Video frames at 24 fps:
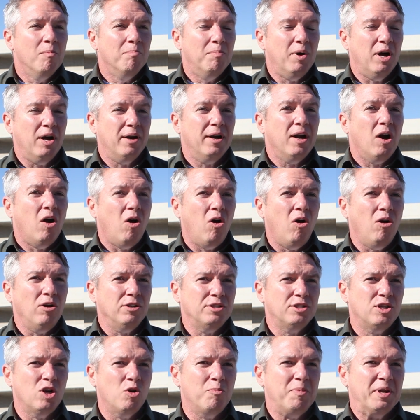but
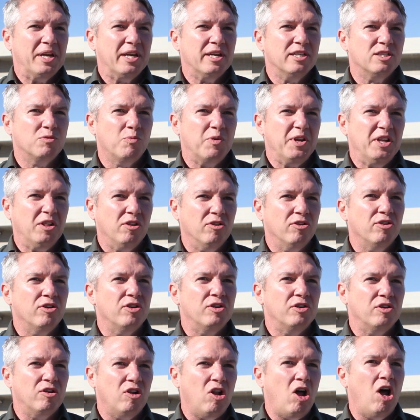also because we
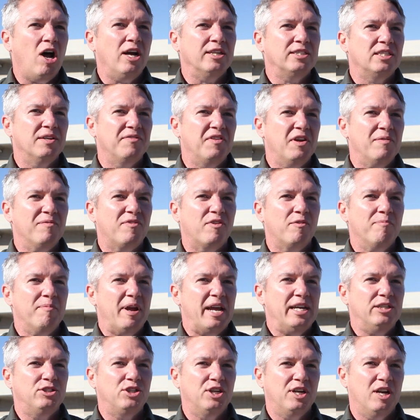learn lots of
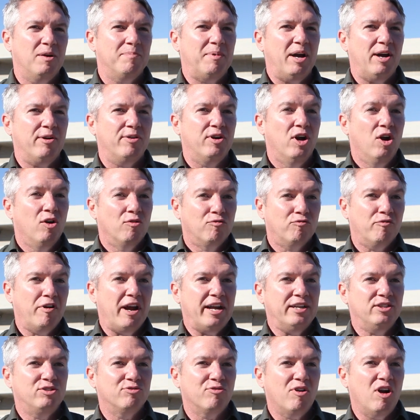information about
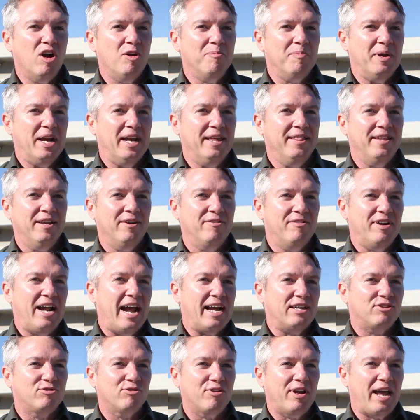red drum and their
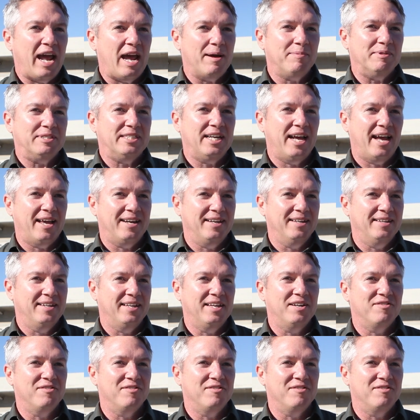natural habitat in the